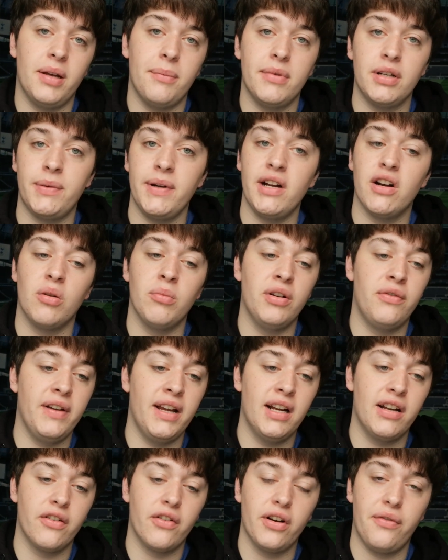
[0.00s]
in between our
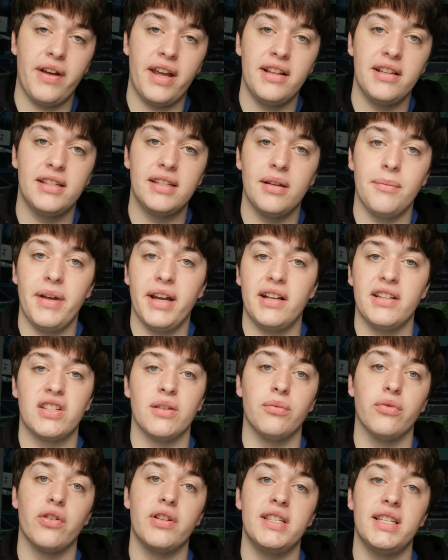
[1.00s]
midfield and our defence and making
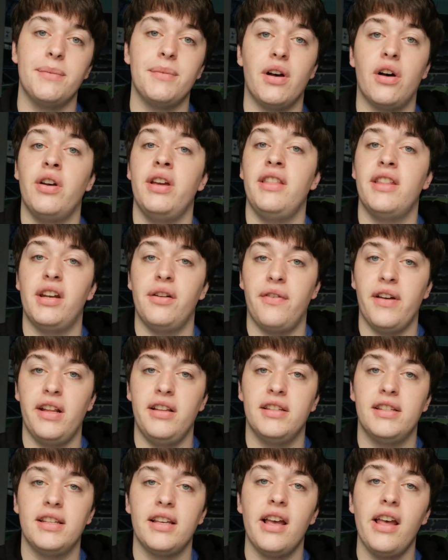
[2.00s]
some runs in behind the
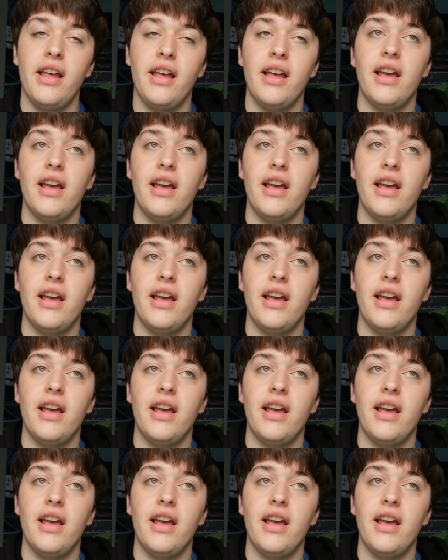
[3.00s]
defence,